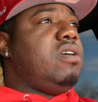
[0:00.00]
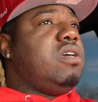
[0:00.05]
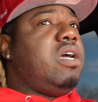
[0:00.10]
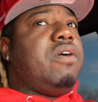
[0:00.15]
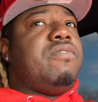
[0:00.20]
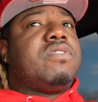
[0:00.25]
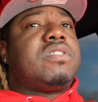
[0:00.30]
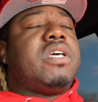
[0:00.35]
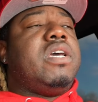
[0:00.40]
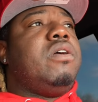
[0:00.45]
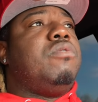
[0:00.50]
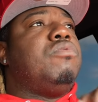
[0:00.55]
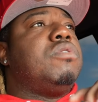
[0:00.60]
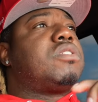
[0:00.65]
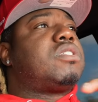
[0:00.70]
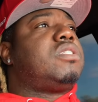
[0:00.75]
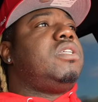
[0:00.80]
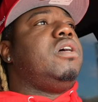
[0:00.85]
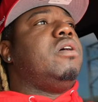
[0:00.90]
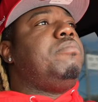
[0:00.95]
everything would
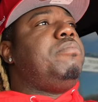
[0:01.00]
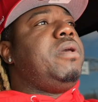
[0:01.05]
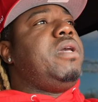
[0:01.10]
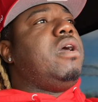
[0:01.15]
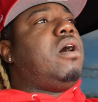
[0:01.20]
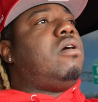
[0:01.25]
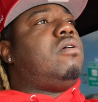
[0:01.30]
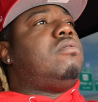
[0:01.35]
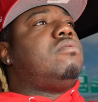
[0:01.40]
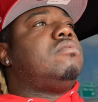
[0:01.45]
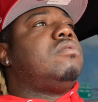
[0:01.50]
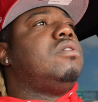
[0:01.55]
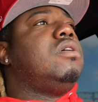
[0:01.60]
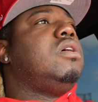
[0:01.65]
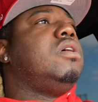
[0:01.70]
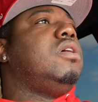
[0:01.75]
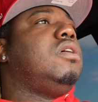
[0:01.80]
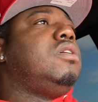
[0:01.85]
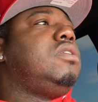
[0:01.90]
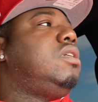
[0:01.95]
still be on
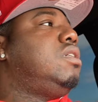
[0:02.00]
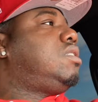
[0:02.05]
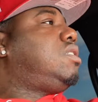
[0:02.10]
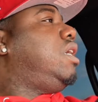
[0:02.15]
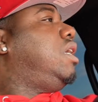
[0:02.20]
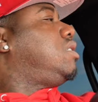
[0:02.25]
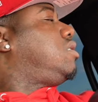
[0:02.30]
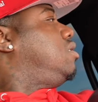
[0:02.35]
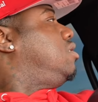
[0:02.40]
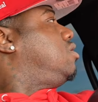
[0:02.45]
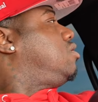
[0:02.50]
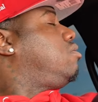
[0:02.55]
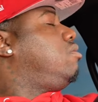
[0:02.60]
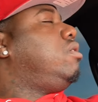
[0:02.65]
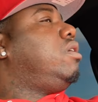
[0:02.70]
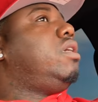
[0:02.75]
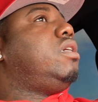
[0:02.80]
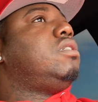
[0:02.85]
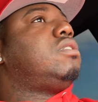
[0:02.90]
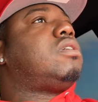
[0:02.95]
the Tesla
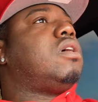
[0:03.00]
screen.